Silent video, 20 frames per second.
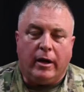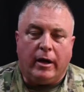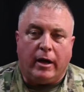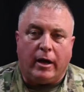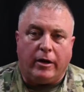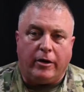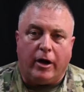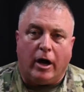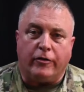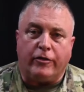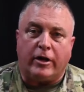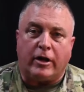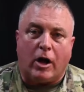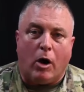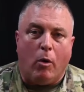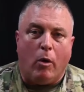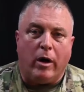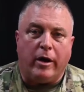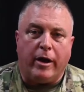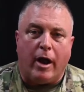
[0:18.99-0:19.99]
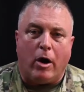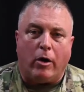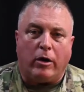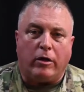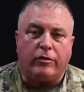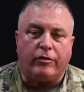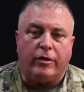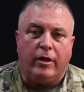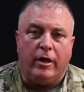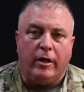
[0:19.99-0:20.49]
It doesn't go
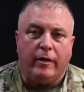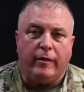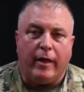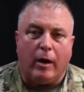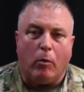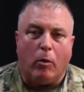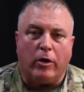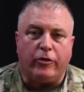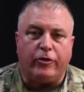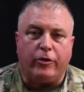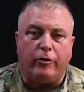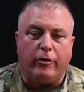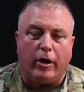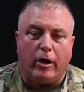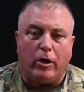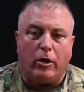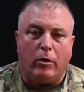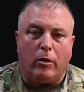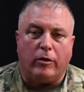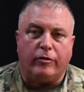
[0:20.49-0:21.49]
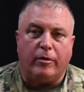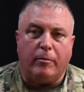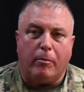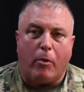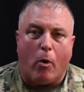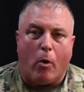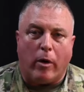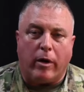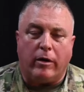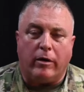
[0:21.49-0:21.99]
unnoticed that what you do is
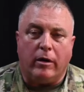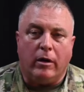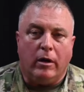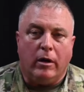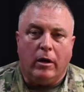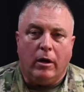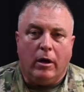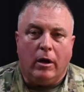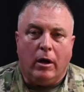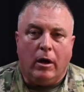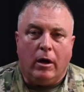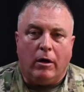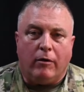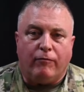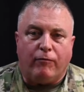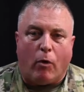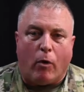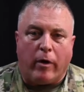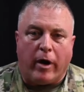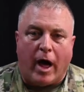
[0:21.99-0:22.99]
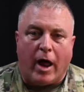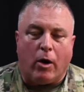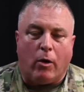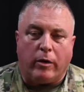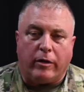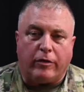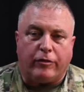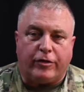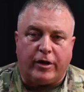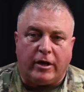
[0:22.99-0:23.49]
important for not
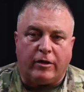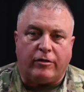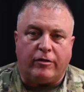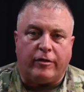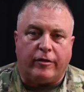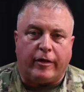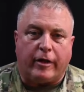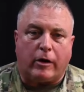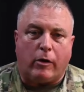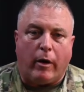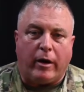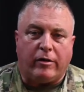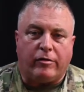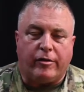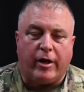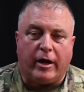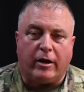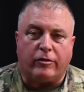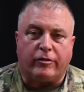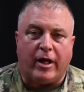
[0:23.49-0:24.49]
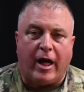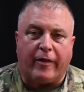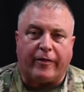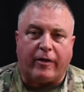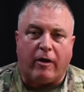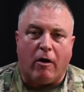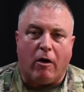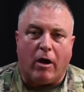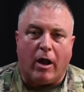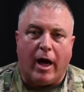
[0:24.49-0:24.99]
only the citizens of the great state of South
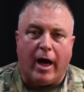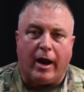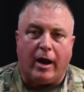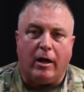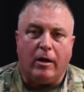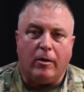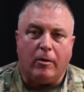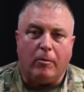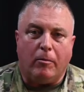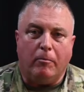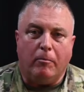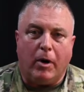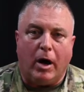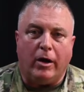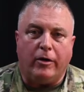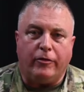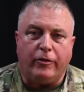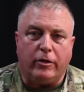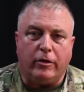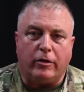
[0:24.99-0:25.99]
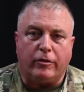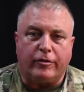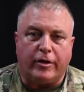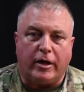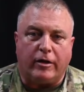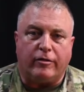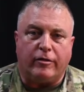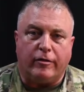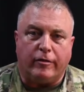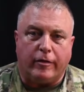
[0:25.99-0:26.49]
Carolina, but to the
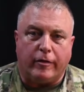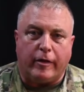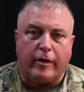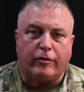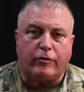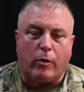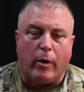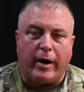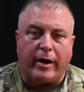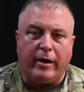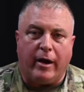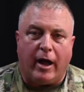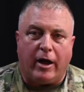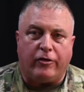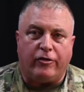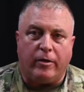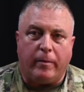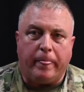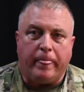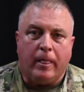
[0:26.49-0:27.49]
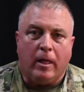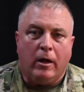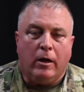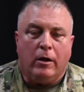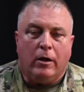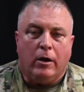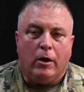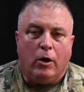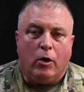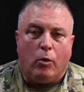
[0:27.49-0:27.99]
citizens of this great nation.
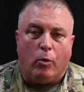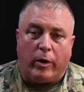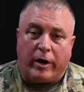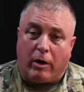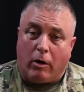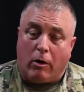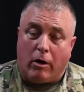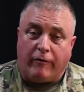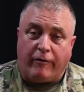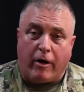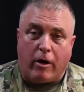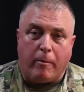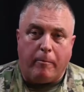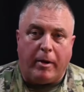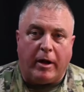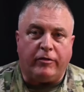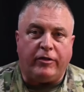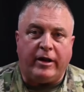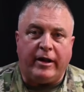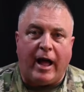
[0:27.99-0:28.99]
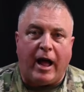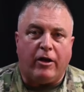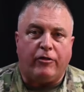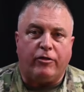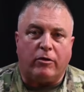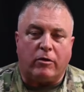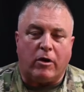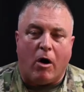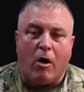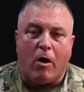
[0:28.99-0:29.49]
We are a very busy
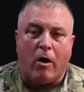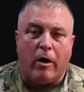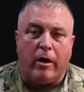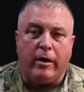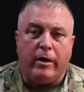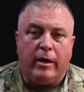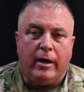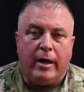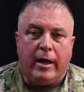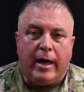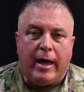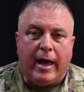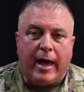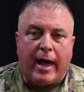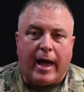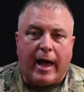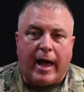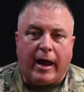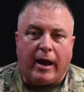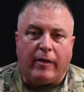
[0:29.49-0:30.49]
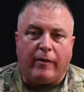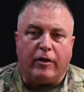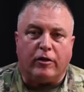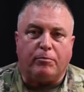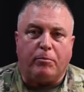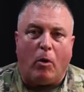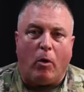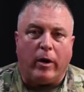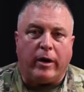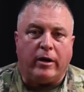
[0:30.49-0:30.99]
National Guard, and at this
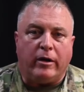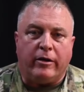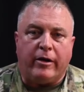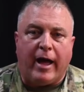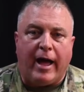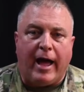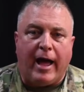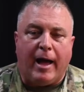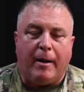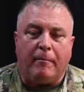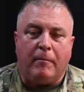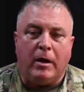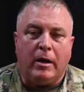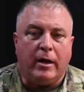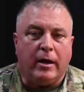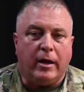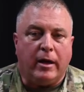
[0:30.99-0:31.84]
point in time,